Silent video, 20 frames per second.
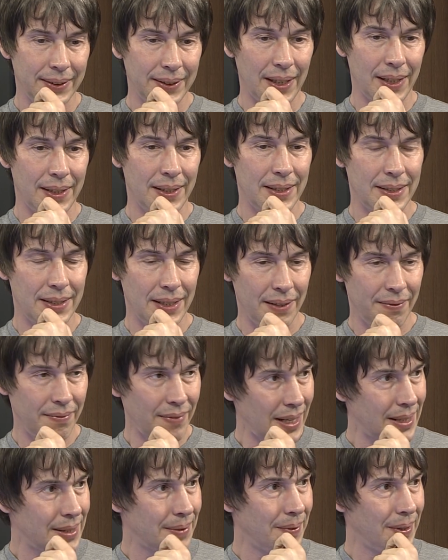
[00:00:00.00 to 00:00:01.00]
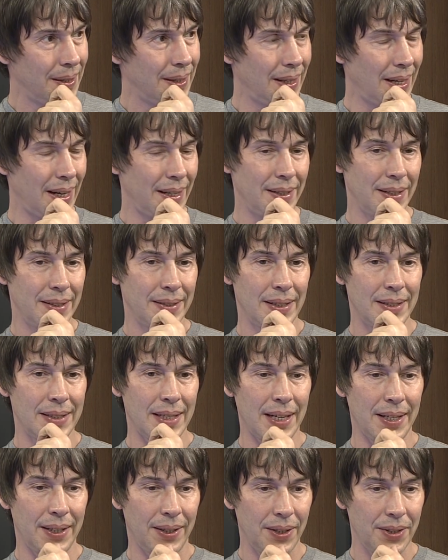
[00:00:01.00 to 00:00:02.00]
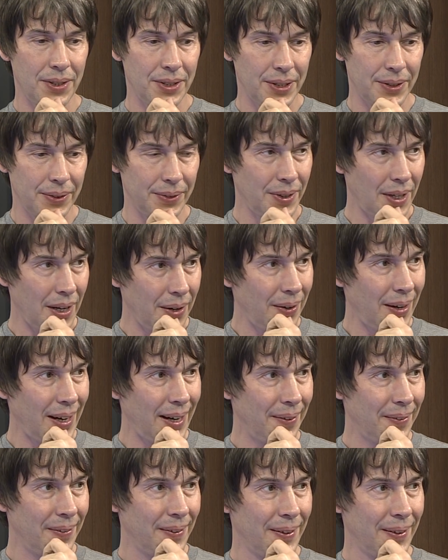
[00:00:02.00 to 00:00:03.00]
and there's the investment, and there's the technological know how.